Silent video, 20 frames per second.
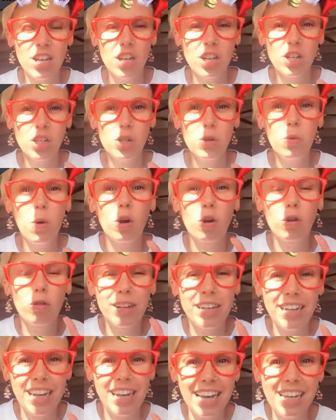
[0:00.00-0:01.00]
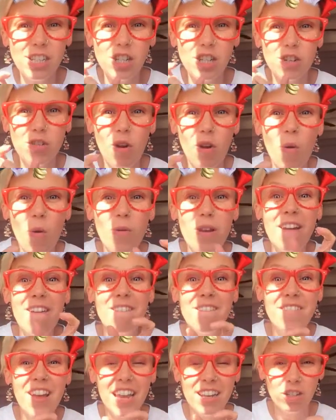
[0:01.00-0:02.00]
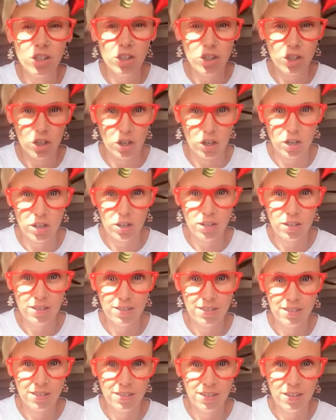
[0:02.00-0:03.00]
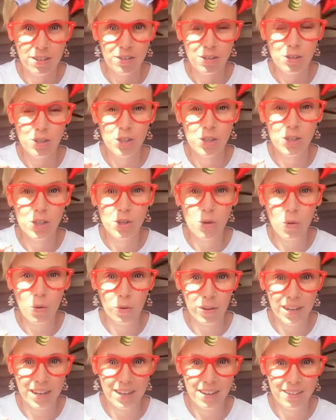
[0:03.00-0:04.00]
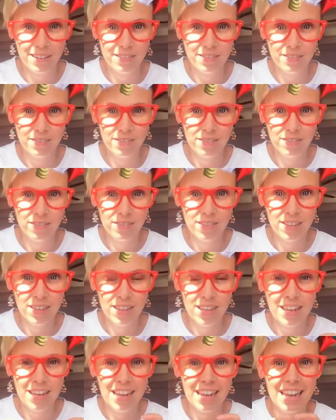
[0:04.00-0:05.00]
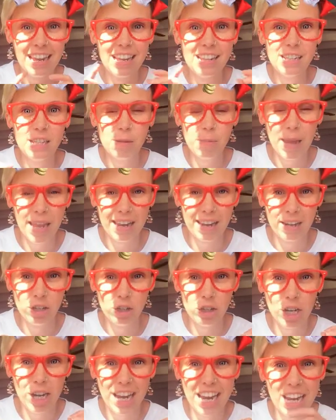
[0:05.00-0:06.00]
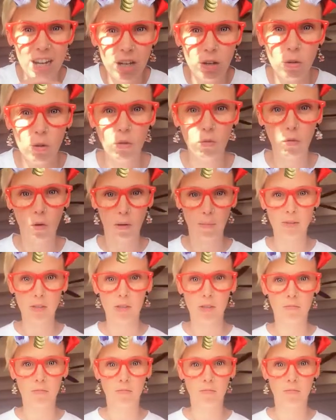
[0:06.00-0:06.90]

do a create your own adventure story in Spanish in Google Forms.